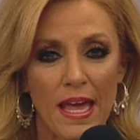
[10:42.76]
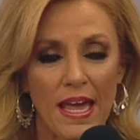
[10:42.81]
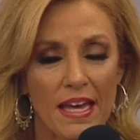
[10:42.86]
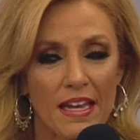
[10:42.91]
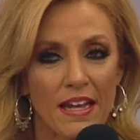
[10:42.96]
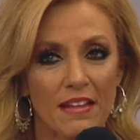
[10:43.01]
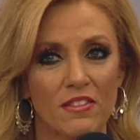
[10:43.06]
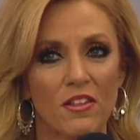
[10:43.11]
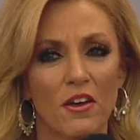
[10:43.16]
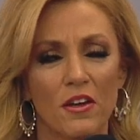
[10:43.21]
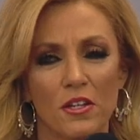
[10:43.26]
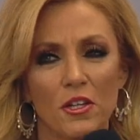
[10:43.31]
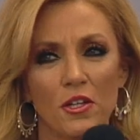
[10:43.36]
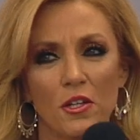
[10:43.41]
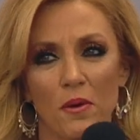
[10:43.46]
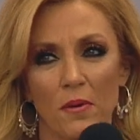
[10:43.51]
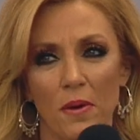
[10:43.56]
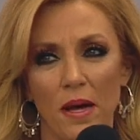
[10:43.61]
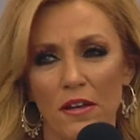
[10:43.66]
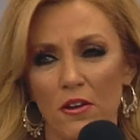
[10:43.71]
And I thought, you
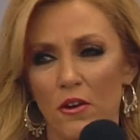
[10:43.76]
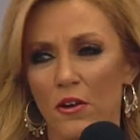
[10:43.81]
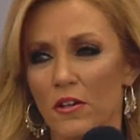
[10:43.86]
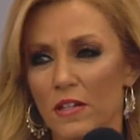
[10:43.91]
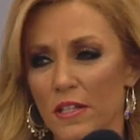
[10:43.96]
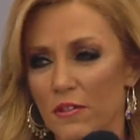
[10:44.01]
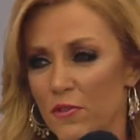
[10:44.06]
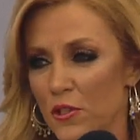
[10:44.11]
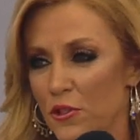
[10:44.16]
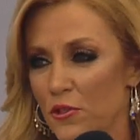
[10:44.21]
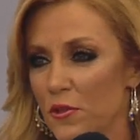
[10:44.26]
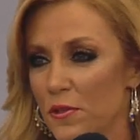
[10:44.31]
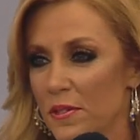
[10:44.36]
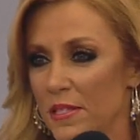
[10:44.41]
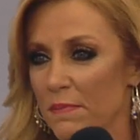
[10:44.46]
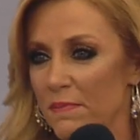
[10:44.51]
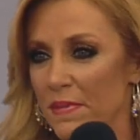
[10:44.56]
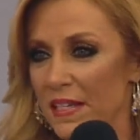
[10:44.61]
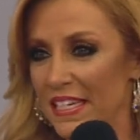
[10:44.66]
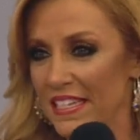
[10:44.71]
know, I'd heard if you do
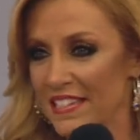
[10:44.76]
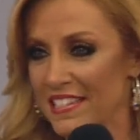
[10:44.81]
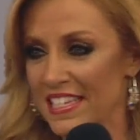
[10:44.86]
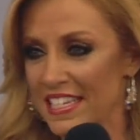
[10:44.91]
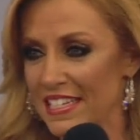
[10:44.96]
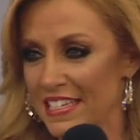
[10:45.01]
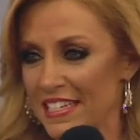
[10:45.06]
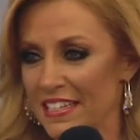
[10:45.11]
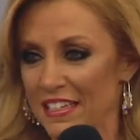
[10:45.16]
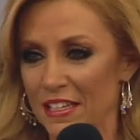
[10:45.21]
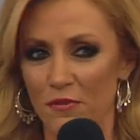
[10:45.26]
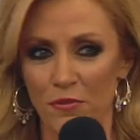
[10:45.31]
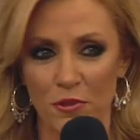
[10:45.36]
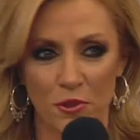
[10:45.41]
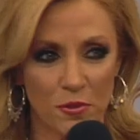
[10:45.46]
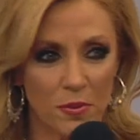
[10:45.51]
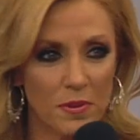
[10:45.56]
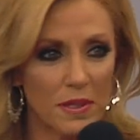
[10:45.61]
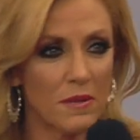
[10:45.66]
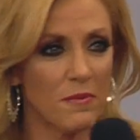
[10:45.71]
something consistently for
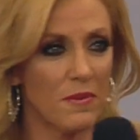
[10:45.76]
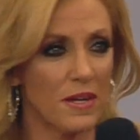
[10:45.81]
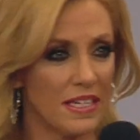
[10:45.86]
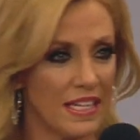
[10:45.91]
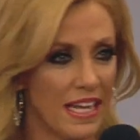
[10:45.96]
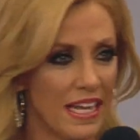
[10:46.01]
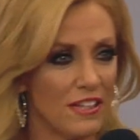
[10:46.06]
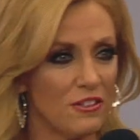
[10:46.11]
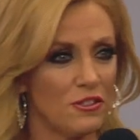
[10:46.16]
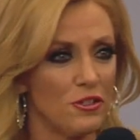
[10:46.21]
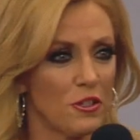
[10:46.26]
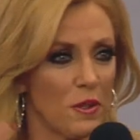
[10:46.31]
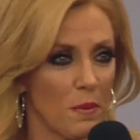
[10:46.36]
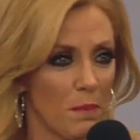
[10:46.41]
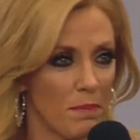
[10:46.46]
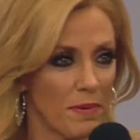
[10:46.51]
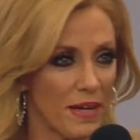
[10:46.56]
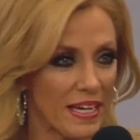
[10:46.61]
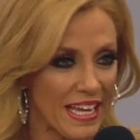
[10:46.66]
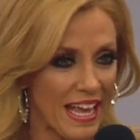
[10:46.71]
21 days, you can
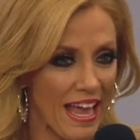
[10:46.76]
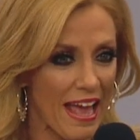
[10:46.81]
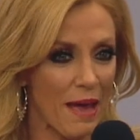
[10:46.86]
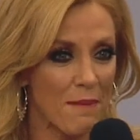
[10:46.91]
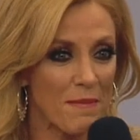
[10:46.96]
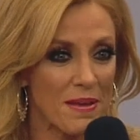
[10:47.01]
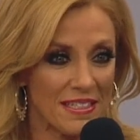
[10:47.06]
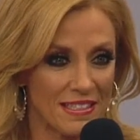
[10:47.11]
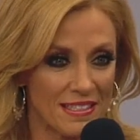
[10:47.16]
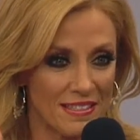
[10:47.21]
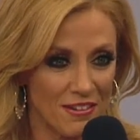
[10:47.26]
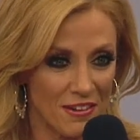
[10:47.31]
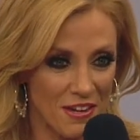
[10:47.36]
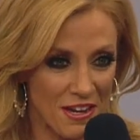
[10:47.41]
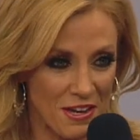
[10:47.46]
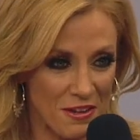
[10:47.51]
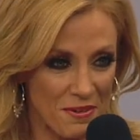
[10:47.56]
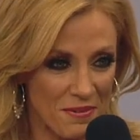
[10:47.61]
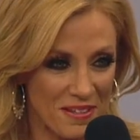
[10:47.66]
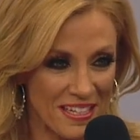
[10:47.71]
break a habit and start a
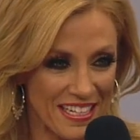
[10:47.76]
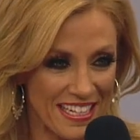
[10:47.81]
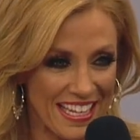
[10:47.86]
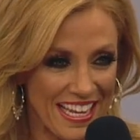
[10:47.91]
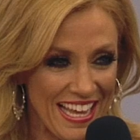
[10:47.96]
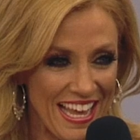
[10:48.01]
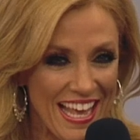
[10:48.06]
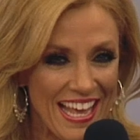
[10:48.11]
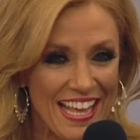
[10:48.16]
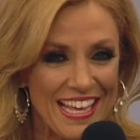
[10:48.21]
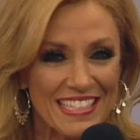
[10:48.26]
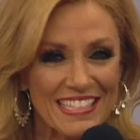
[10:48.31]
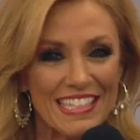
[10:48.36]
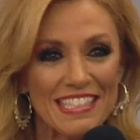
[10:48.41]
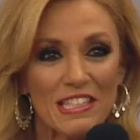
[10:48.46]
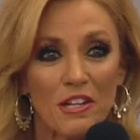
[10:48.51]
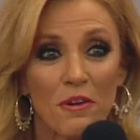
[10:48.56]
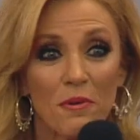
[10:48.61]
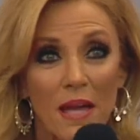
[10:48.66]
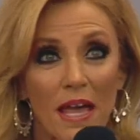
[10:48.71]
new one. So I
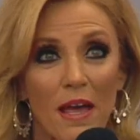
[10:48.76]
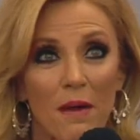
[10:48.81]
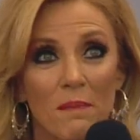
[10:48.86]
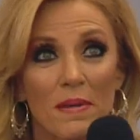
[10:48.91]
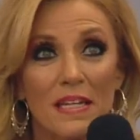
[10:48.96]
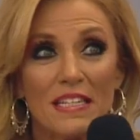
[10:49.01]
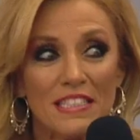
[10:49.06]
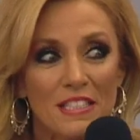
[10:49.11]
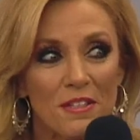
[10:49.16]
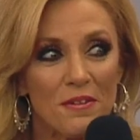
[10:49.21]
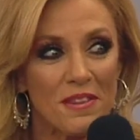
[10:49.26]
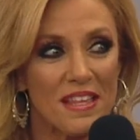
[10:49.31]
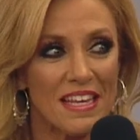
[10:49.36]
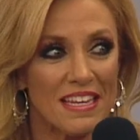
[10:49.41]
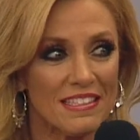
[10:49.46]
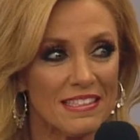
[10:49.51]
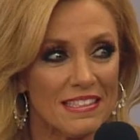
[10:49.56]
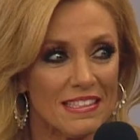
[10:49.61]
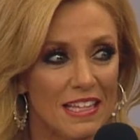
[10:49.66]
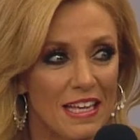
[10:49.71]
said, okay, I'm going to do
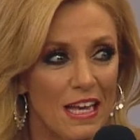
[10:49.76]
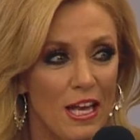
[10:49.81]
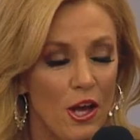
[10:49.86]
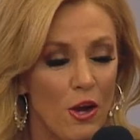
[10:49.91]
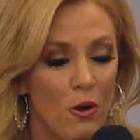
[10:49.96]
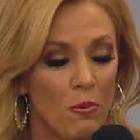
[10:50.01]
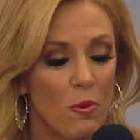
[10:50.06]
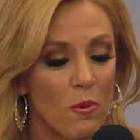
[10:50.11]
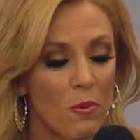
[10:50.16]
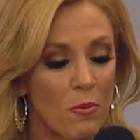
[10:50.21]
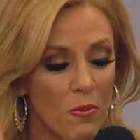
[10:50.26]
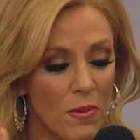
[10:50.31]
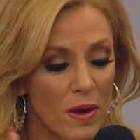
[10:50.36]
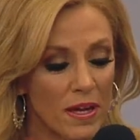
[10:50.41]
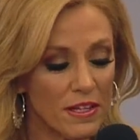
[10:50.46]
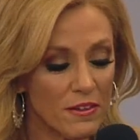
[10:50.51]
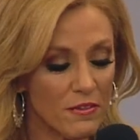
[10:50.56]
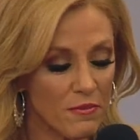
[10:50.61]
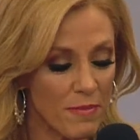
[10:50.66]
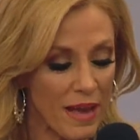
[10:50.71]
this. Well,
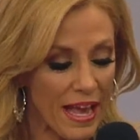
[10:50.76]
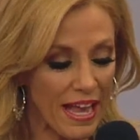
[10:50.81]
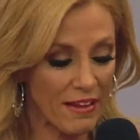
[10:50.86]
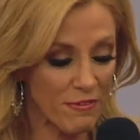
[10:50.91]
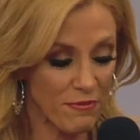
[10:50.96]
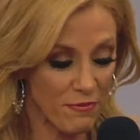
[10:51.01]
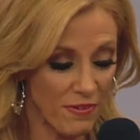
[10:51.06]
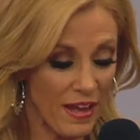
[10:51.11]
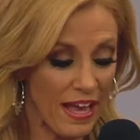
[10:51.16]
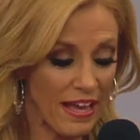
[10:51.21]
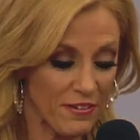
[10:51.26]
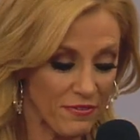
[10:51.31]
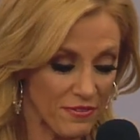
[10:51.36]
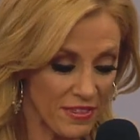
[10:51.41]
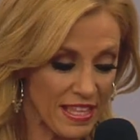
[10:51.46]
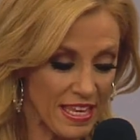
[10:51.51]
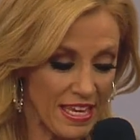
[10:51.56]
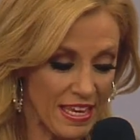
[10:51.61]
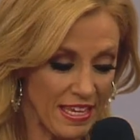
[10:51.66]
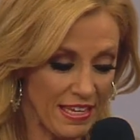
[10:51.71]
one of my five
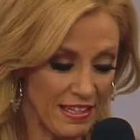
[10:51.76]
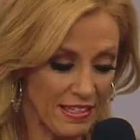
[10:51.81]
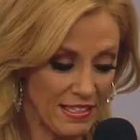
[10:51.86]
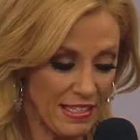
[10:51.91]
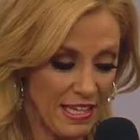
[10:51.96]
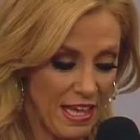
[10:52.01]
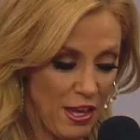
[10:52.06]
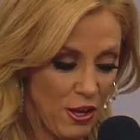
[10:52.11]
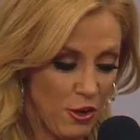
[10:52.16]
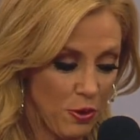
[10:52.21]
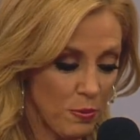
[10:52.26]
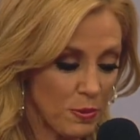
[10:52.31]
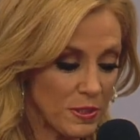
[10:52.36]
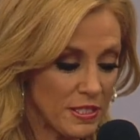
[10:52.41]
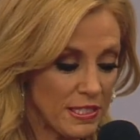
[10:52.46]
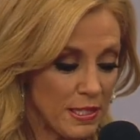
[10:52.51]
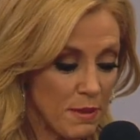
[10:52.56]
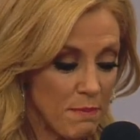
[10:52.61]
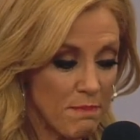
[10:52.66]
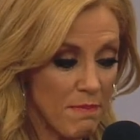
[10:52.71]
things was
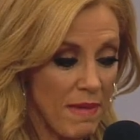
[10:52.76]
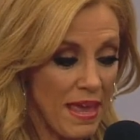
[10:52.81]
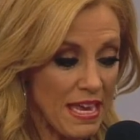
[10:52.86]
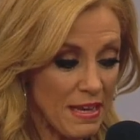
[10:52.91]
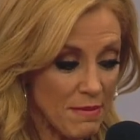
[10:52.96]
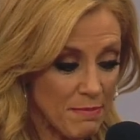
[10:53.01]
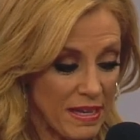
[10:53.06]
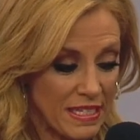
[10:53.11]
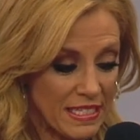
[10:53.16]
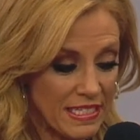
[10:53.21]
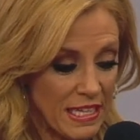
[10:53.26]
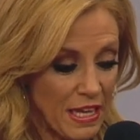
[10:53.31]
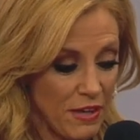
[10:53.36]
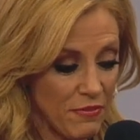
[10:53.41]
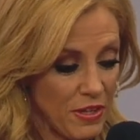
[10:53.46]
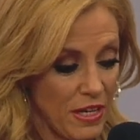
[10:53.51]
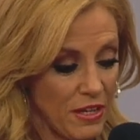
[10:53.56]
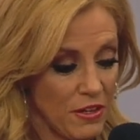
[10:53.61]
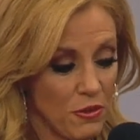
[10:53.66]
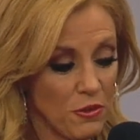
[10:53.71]
to make
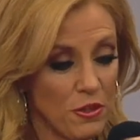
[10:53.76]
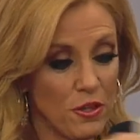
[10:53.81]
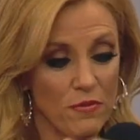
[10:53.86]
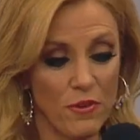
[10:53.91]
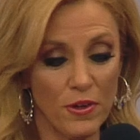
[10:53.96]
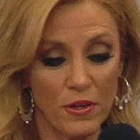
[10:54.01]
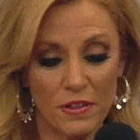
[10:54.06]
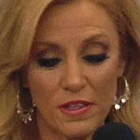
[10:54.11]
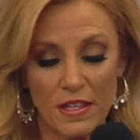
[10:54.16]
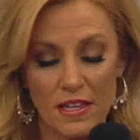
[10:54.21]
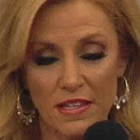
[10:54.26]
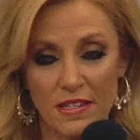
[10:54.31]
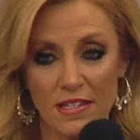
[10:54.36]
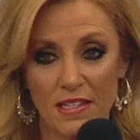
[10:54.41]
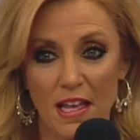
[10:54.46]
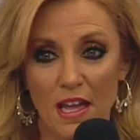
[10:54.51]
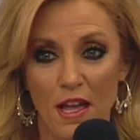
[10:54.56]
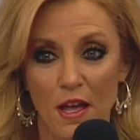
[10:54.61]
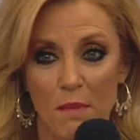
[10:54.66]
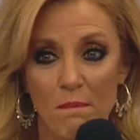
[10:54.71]
myself, and I know you've heard this,
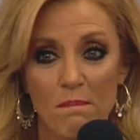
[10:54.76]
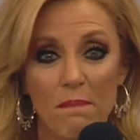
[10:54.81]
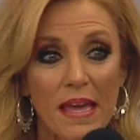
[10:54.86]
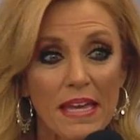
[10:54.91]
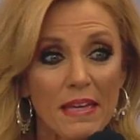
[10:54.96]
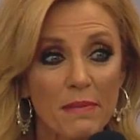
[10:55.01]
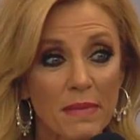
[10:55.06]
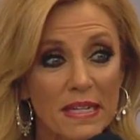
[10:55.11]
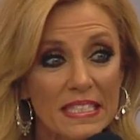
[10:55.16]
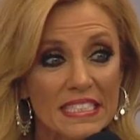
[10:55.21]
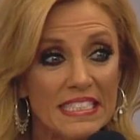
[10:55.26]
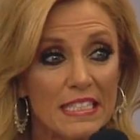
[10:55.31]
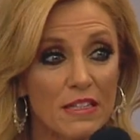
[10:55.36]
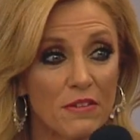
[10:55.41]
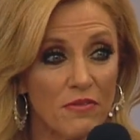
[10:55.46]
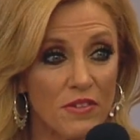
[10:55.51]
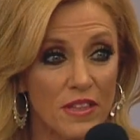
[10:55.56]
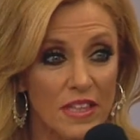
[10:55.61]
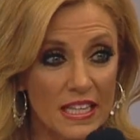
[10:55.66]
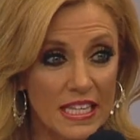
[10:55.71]
make
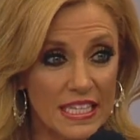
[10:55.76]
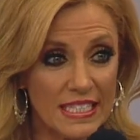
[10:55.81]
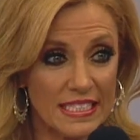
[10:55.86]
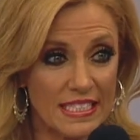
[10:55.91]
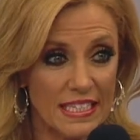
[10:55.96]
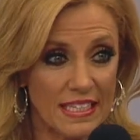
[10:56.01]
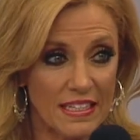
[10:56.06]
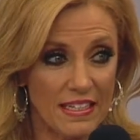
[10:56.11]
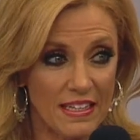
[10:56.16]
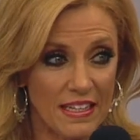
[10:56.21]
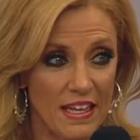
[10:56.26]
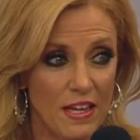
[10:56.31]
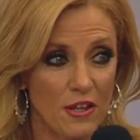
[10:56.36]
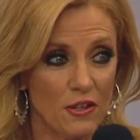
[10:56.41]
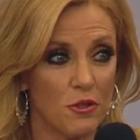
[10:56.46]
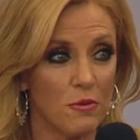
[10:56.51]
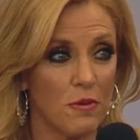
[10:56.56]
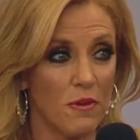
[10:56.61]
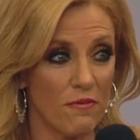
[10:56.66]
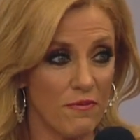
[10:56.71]
myself listen
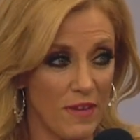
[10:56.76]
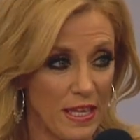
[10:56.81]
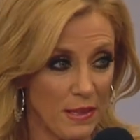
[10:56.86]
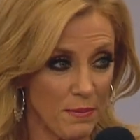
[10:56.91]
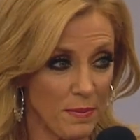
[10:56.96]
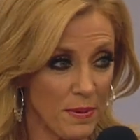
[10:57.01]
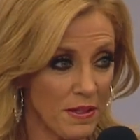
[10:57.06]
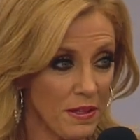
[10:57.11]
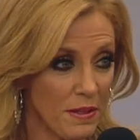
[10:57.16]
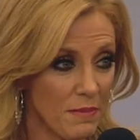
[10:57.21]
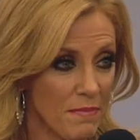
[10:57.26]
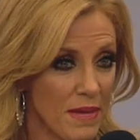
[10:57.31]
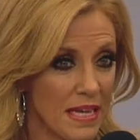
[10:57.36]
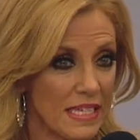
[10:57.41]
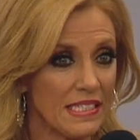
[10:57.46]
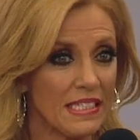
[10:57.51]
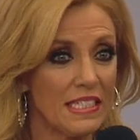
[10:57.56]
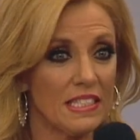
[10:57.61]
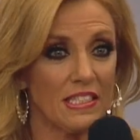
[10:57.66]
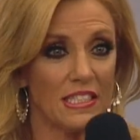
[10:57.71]
to a faith building
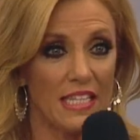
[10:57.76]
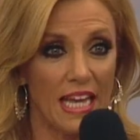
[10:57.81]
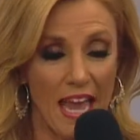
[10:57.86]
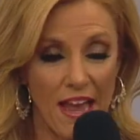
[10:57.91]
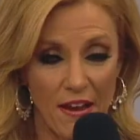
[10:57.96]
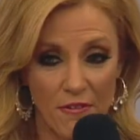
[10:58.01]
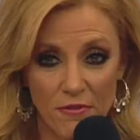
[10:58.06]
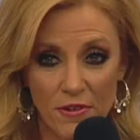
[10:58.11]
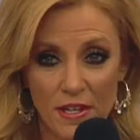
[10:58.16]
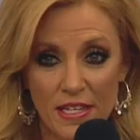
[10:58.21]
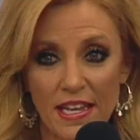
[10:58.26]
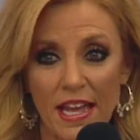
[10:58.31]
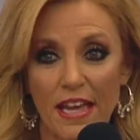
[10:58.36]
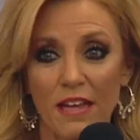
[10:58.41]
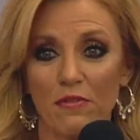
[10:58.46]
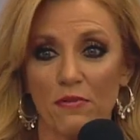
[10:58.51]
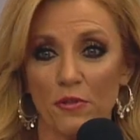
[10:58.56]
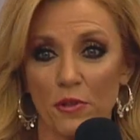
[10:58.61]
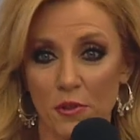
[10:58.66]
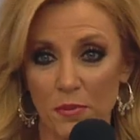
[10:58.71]
message every day
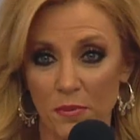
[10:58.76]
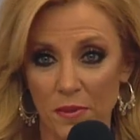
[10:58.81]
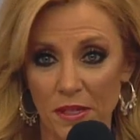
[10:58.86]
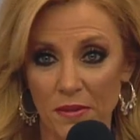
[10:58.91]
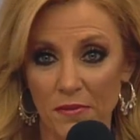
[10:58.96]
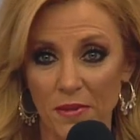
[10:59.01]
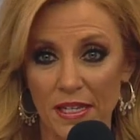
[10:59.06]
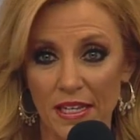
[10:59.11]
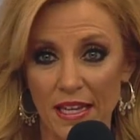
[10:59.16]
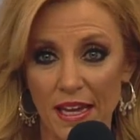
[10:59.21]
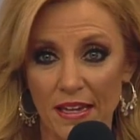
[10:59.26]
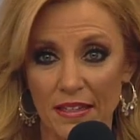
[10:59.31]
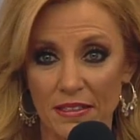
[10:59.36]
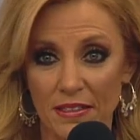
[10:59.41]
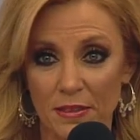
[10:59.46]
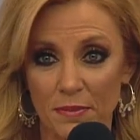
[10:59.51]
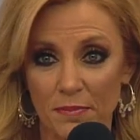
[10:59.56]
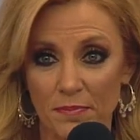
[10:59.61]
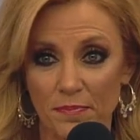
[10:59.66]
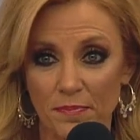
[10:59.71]
for 21
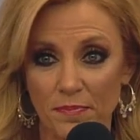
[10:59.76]
days